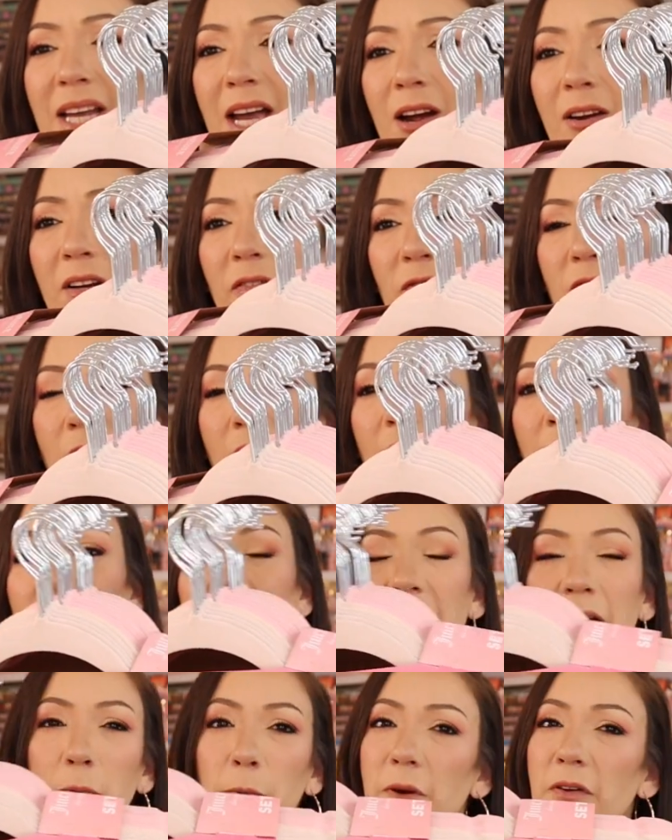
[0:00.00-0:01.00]
out if y'all are
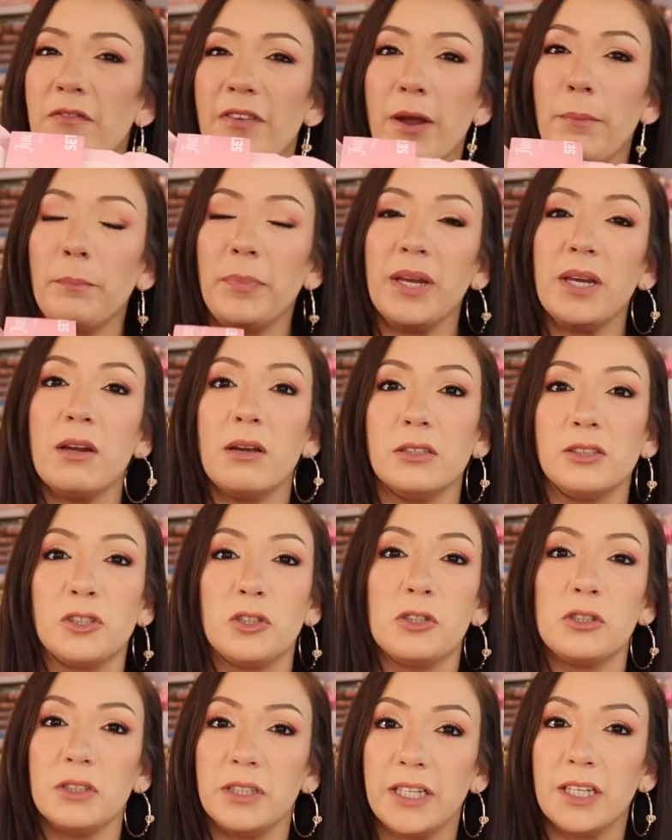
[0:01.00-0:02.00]
like revamping y'all's
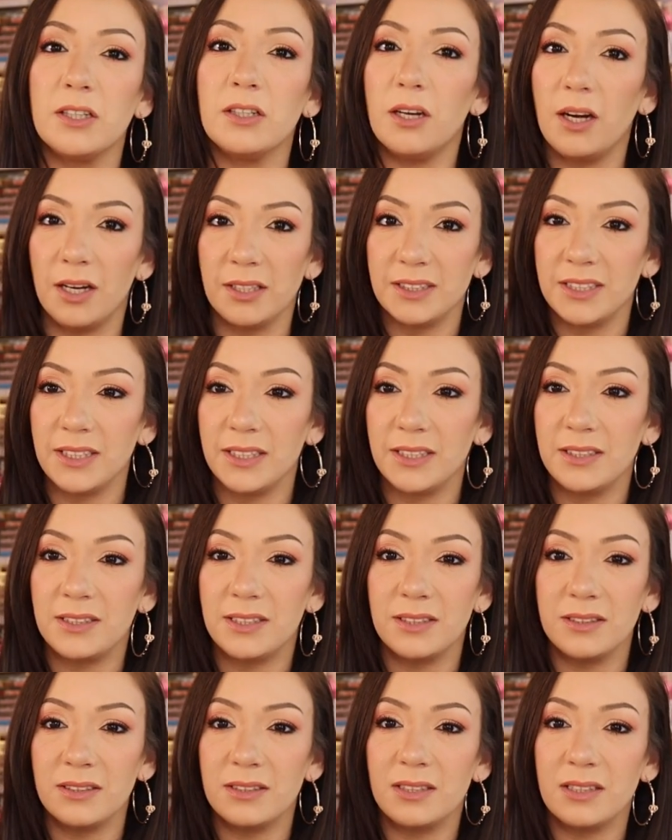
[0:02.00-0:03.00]
girly
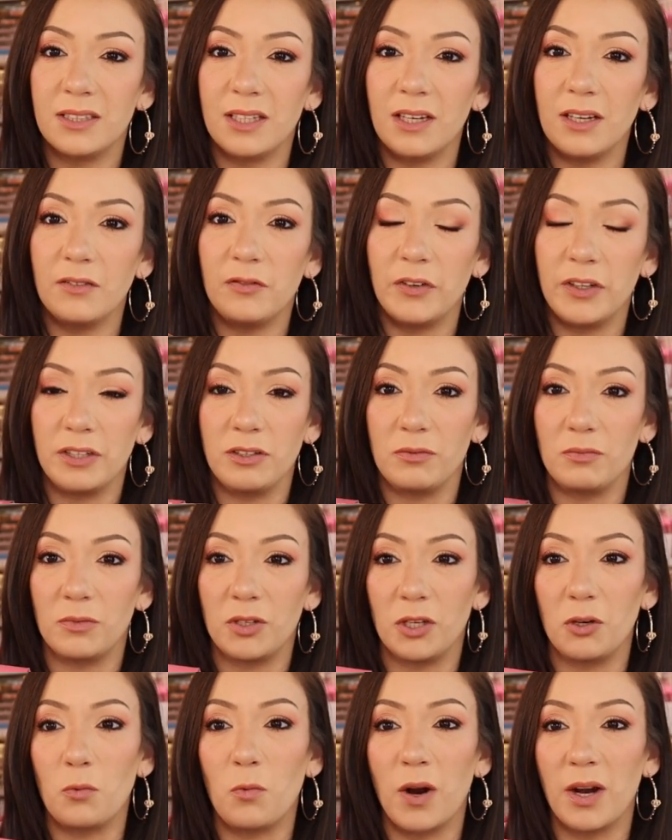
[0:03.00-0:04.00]
closets and stuff and
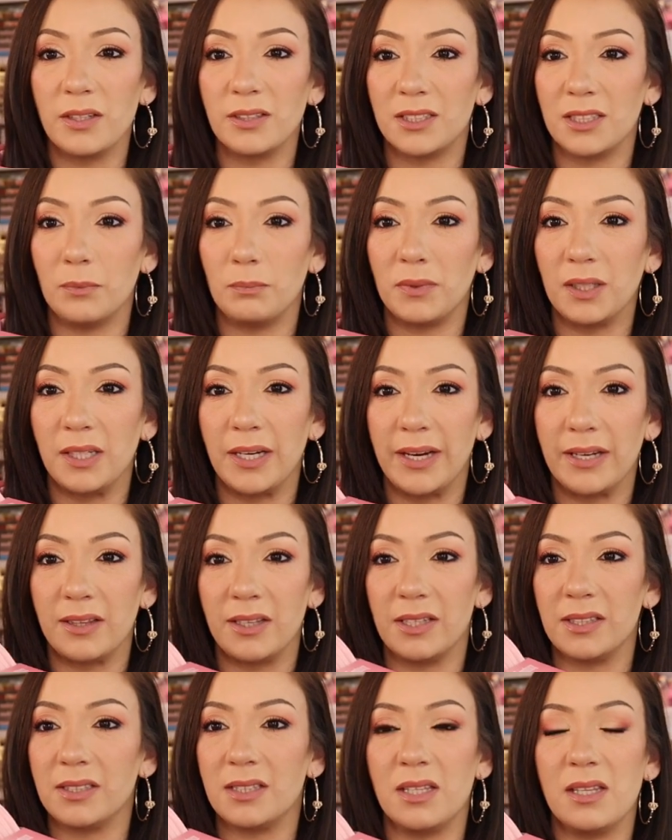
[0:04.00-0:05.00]
you want something like
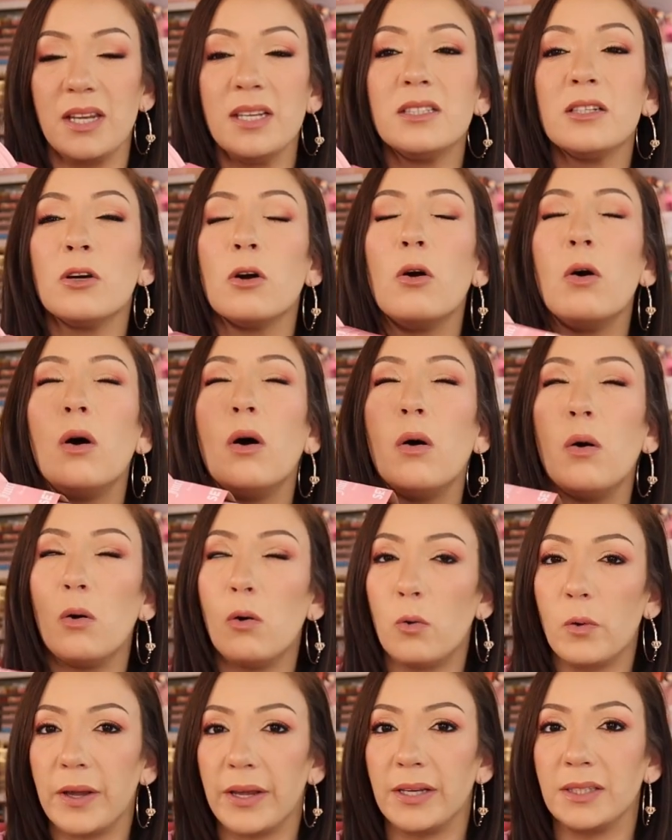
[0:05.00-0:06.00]
this these are
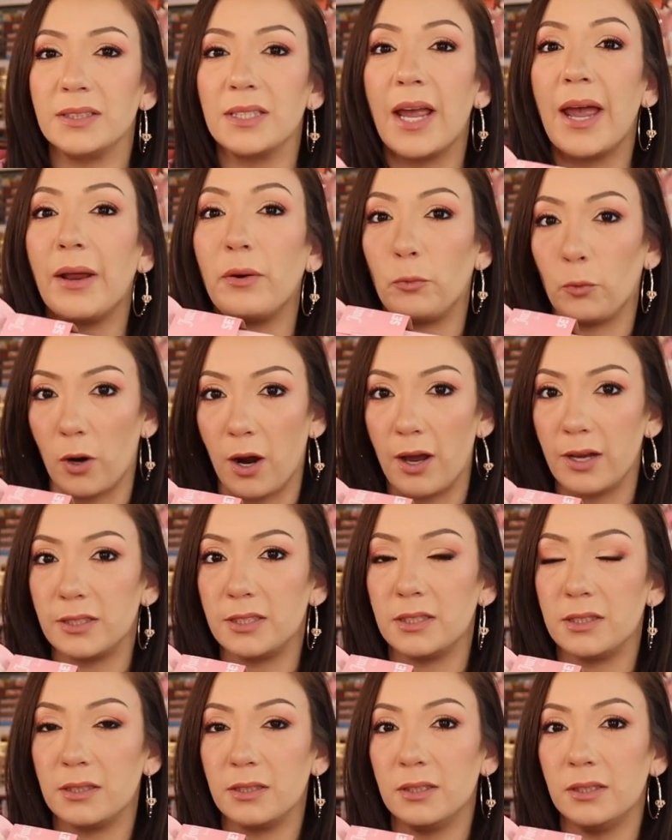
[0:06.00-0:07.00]
always at
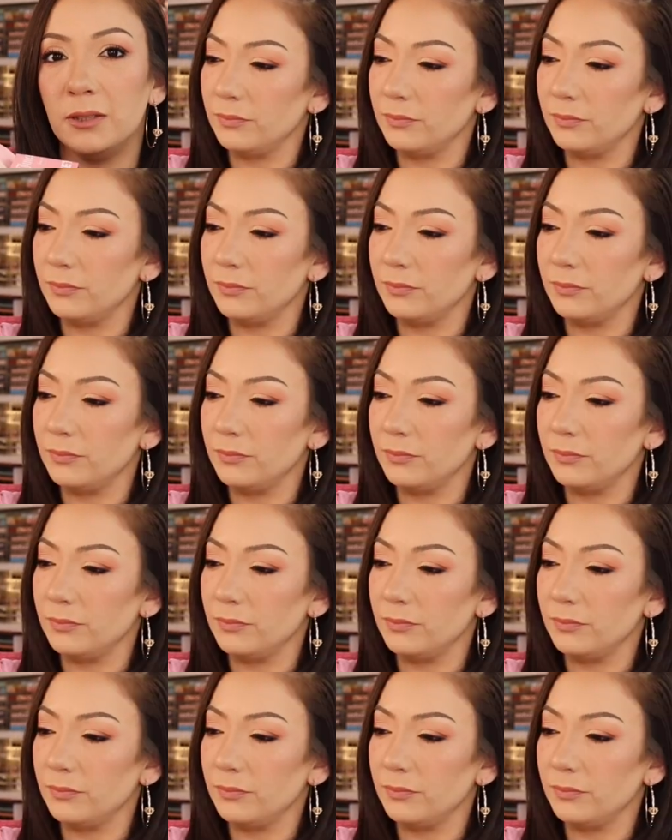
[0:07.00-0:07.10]
ross